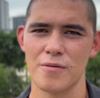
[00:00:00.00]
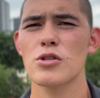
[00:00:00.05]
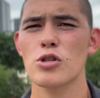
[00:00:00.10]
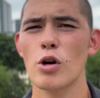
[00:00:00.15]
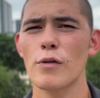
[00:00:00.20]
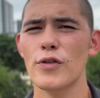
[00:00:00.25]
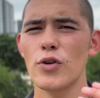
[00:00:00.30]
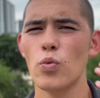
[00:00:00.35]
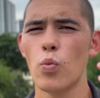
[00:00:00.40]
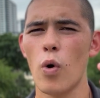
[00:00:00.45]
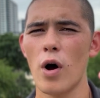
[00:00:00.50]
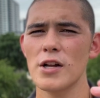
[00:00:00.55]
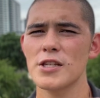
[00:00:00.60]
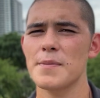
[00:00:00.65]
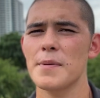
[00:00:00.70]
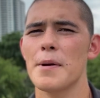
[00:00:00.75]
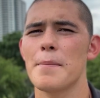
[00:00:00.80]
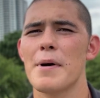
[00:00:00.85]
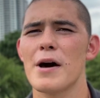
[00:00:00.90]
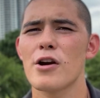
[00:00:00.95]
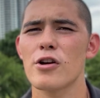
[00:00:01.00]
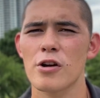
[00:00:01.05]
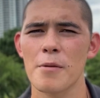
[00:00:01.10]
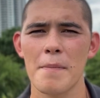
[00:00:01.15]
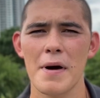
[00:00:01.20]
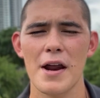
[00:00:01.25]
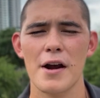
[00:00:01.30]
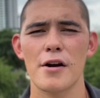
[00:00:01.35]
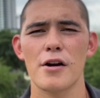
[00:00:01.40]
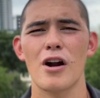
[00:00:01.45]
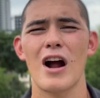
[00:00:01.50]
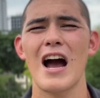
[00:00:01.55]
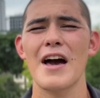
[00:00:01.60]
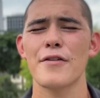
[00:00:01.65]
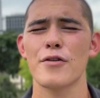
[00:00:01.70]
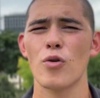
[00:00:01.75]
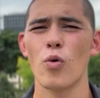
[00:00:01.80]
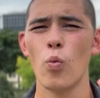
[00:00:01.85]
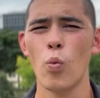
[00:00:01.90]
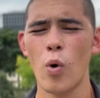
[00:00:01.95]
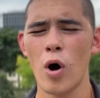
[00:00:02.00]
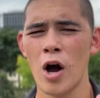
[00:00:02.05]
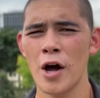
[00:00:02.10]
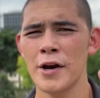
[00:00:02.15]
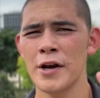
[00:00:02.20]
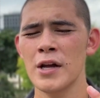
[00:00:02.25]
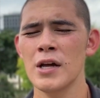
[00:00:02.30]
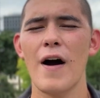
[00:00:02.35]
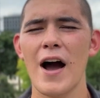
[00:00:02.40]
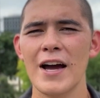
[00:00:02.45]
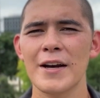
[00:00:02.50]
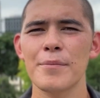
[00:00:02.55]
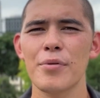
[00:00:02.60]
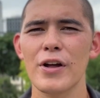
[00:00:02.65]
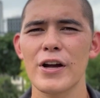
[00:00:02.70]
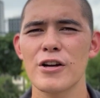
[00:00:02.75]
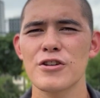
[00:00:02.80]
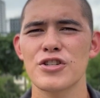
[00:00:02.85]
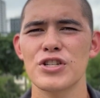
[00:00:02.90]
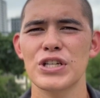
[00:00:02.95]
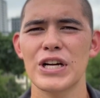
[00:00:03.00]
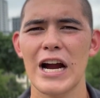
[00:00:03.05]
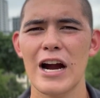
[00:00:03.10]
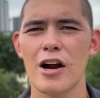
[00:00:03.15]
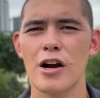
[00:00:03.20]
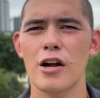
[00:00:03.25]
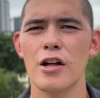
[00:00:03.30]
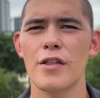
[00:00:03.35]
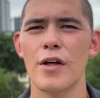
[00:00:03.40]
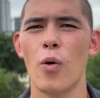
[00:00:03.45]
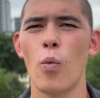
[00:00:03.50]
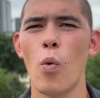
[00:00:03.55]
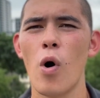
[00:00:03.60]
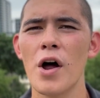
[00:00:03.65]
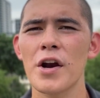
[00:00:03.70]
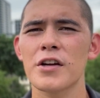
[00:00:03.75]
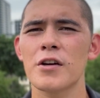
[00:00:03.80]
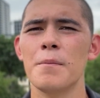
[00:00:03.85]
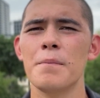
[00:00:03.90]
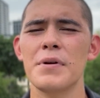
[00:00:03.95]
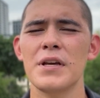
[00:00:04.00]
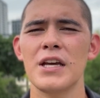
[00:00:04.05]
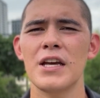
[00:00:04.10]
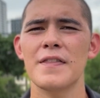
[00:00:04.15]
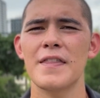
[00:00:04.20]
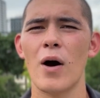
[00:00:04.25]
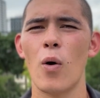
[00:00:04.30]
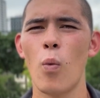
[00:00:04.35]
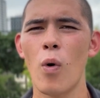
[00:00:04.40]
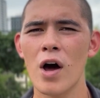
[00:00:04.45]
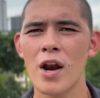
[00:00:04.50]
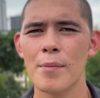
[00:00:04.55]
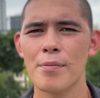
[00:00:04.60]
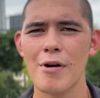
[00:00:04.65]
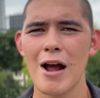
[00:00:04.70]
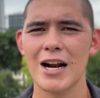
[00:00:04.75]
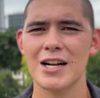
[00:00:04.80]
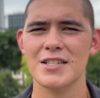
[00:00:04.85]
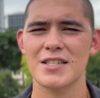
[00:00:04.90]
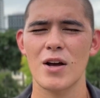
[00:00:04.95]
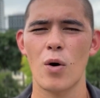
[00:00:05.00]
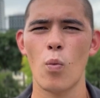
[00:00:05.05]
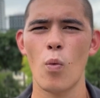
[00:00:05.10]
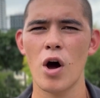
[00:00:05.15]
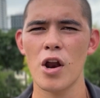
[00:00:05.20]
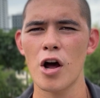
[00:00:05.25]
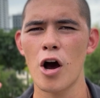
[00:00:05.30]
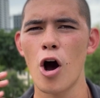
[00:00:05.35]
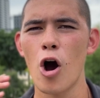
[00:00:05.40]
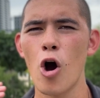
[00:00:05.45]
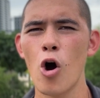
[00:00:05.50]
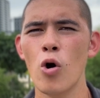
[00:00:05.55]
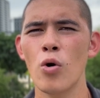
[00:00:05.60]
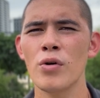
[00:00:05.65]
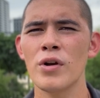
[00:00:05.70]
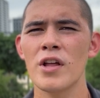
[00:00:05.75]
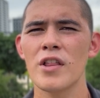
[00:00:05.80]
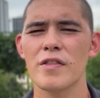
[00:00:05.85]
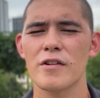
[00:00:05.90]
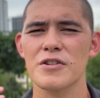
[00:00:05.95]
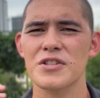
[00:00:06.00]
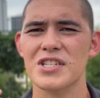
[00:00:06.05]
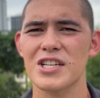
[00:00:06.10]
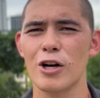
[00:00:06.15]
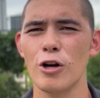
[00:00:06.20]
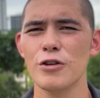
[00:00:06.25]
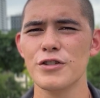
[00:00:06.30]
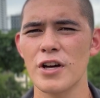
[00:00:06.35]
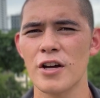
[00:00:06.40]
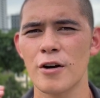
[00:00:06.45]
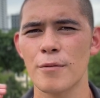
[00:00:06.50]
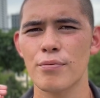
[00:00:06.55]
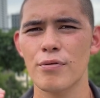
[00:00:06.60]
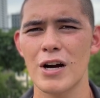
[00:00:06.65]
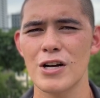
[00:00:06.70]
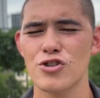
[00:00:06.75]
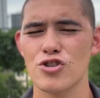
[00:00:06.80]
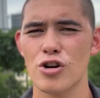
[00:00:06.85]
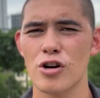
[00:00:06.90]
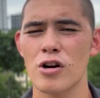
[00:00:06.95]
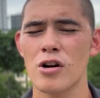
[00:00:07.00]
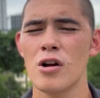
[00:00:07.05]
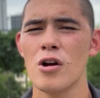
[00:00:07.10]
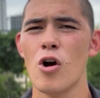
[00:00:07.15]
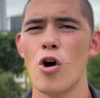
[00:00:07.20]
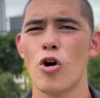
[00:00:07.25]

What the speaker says: So if you want to be a better competitor, either 1, find players in your area that want to compete, that want to practice, that want to hone their skills under pressure,